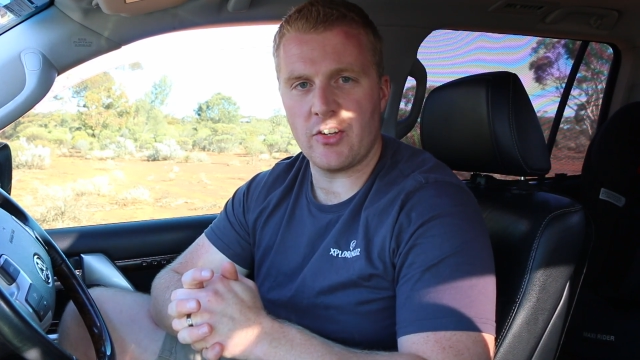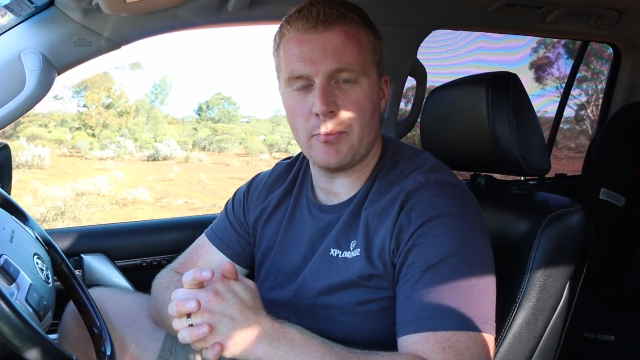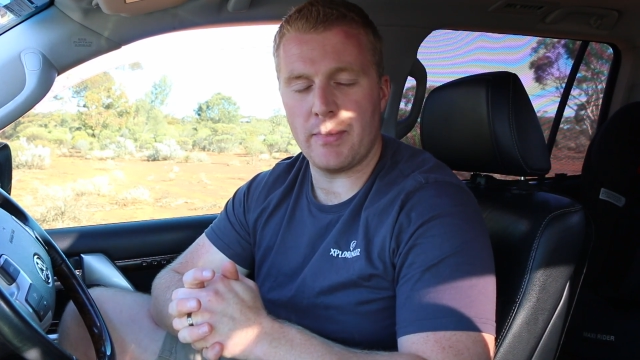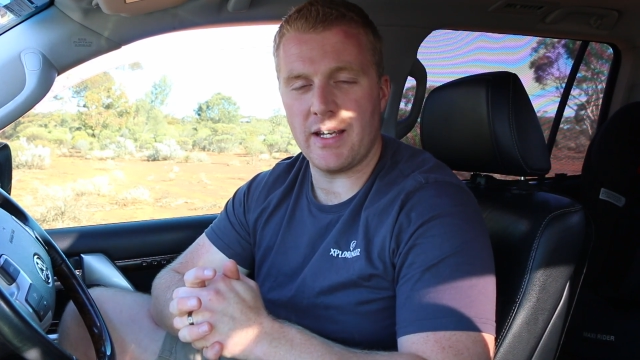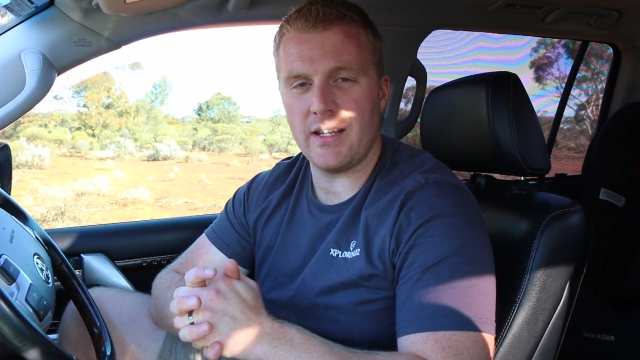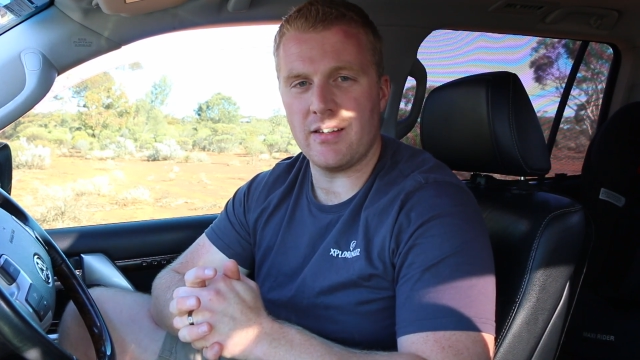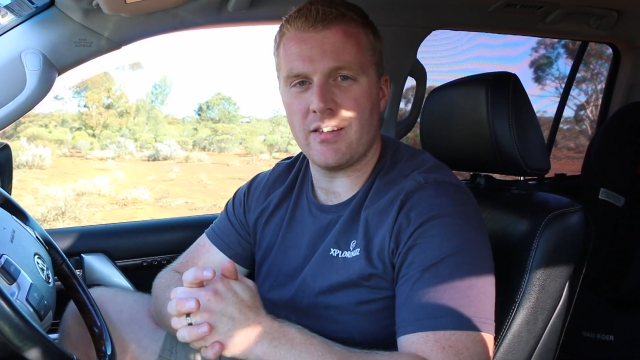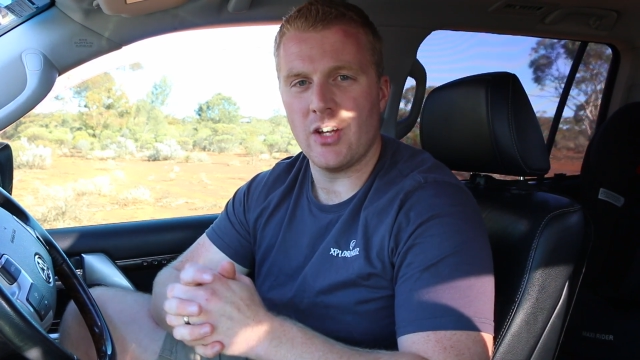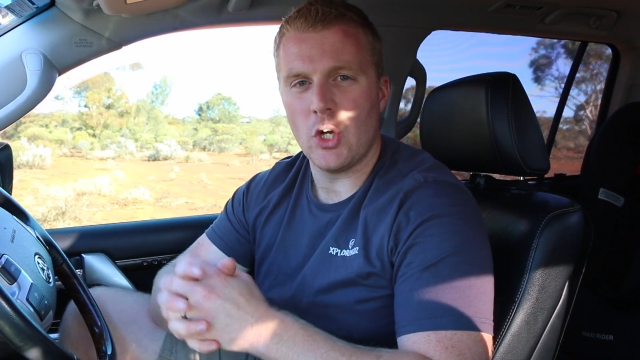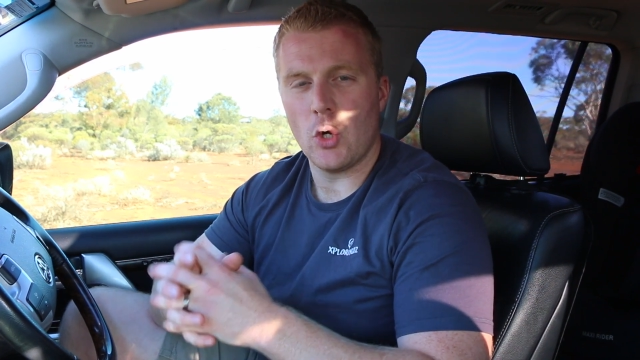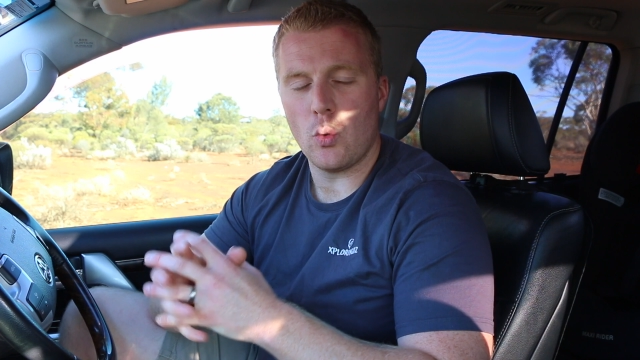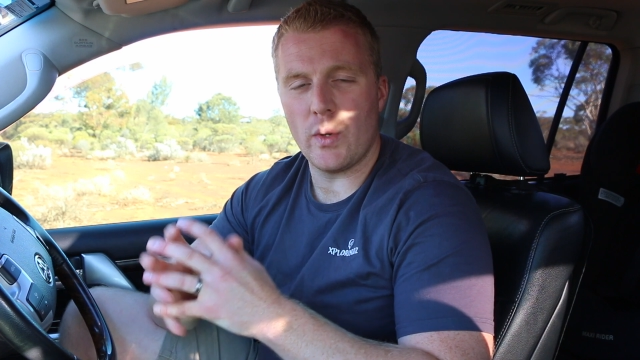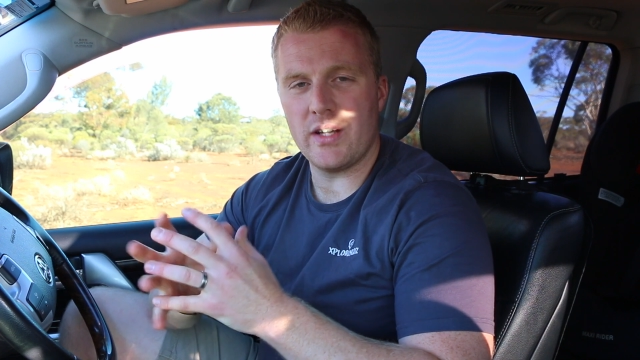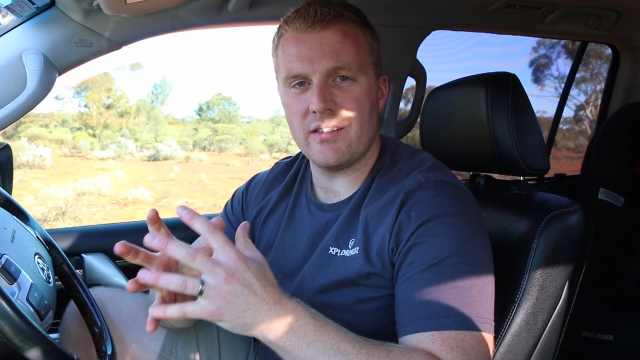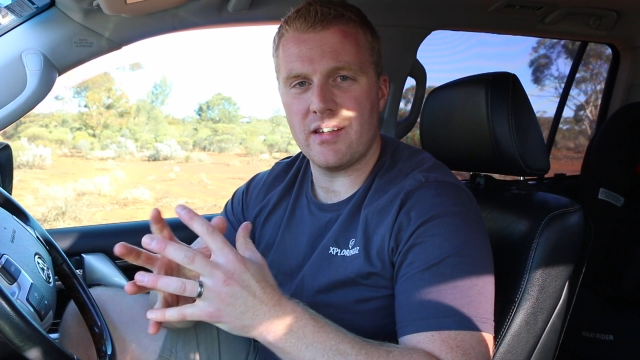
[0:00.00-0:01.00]
speeds
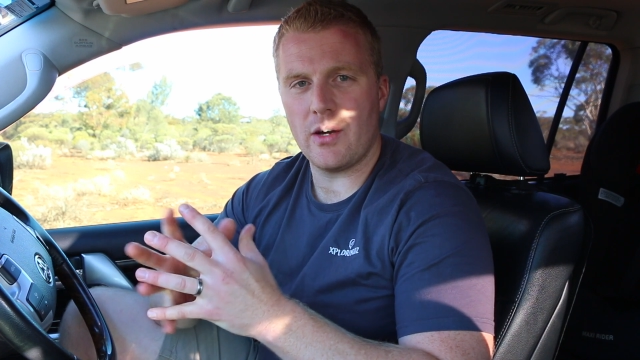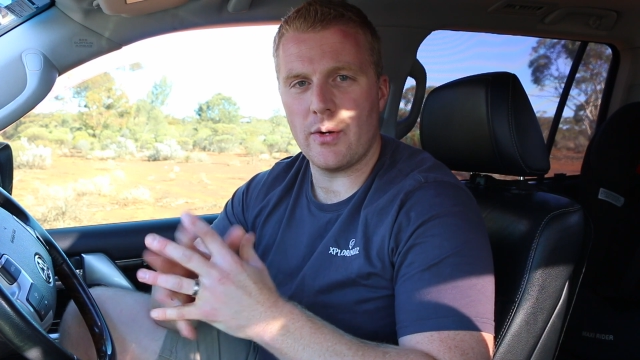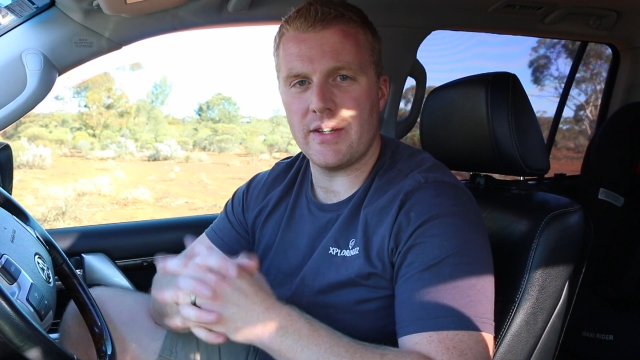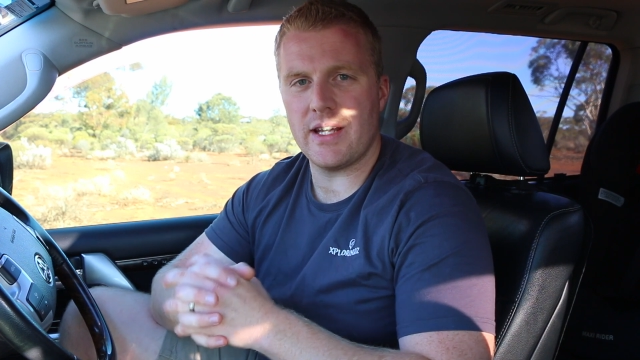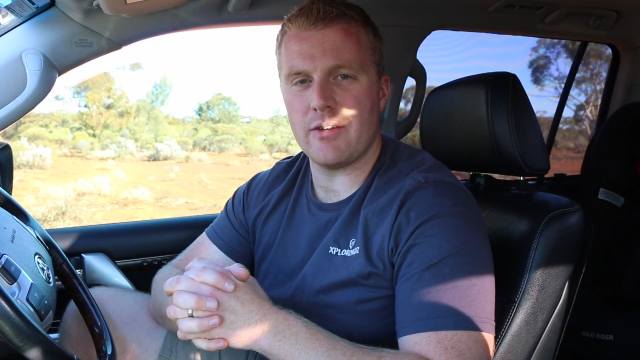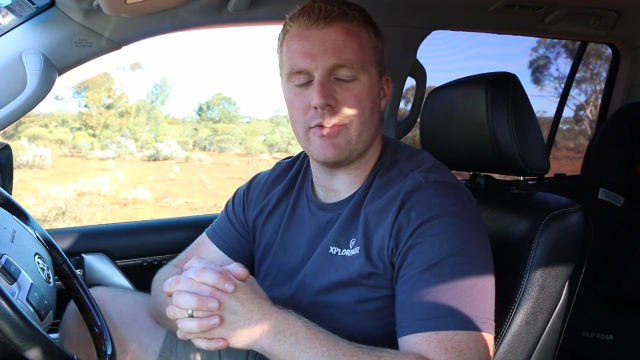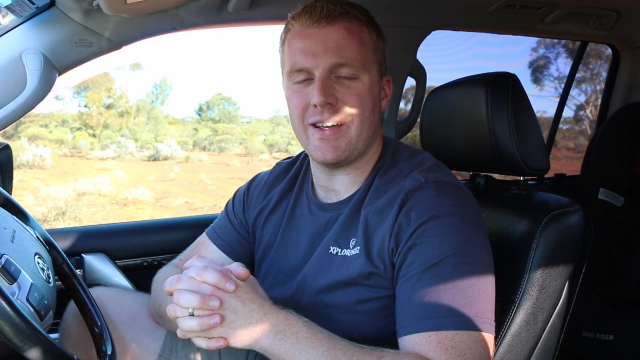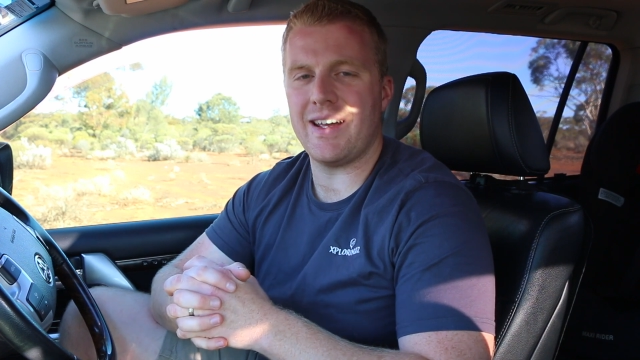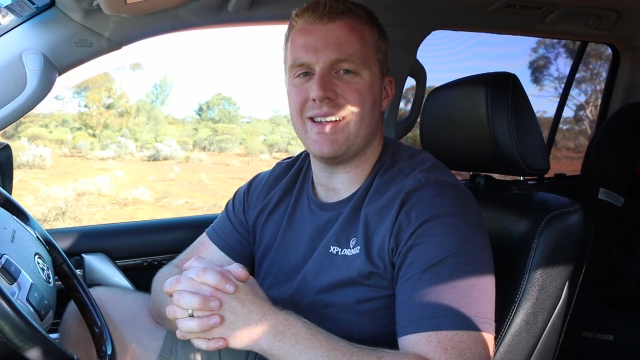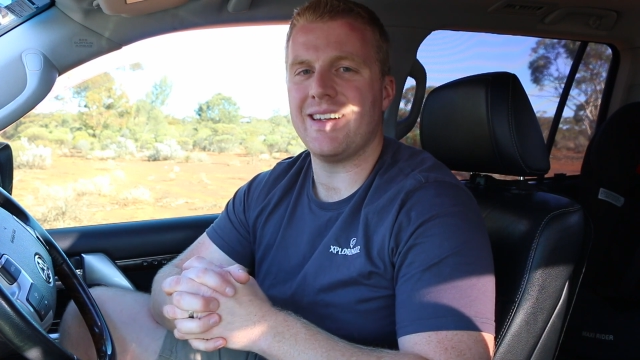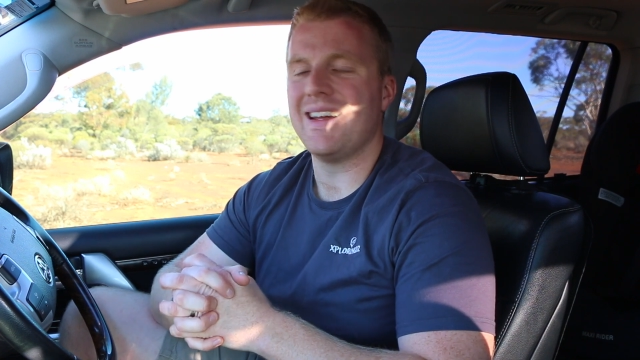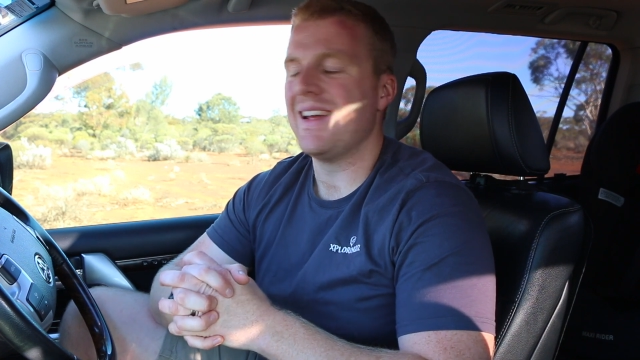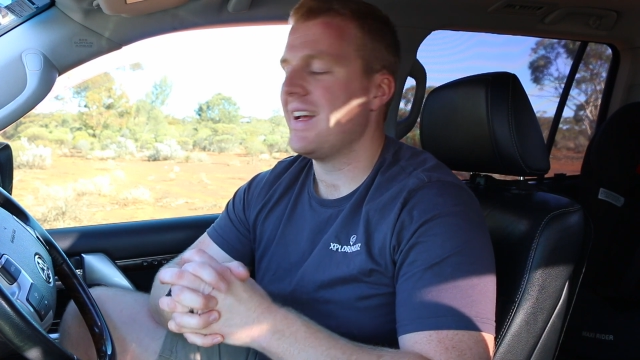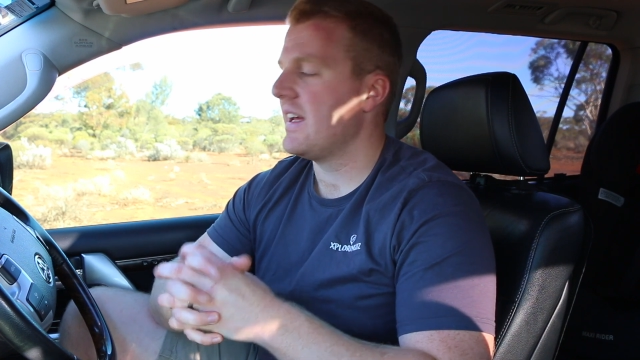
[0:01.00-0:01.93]
when towing that van